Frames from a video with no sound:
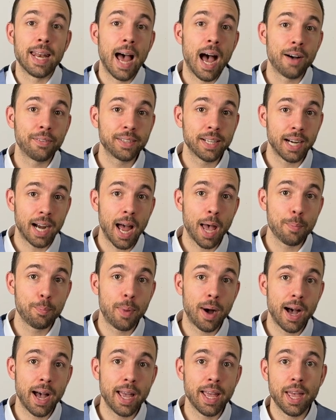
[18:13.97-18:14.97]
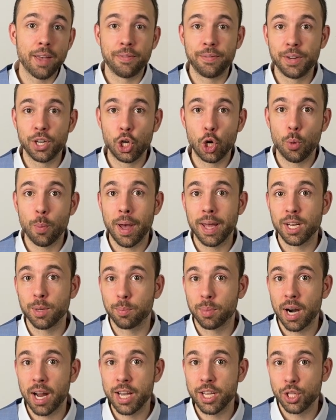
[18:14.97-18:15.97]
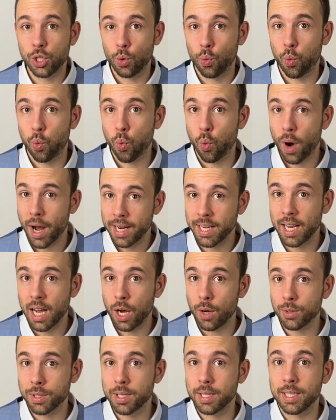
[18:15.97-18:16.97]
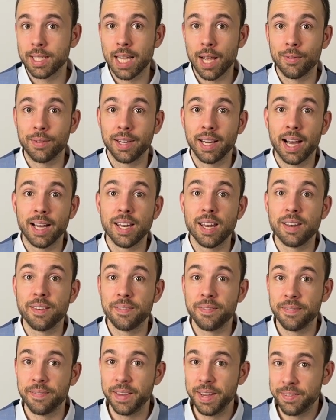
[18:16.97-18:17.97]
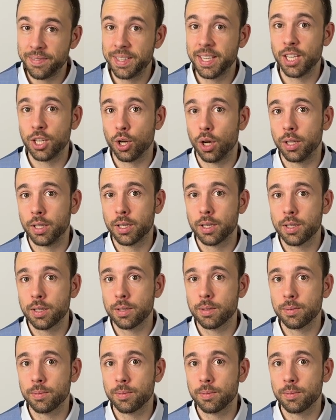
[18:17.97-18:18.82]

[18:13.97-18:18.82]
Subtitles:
after I buy Ethereum at the price of $1,750,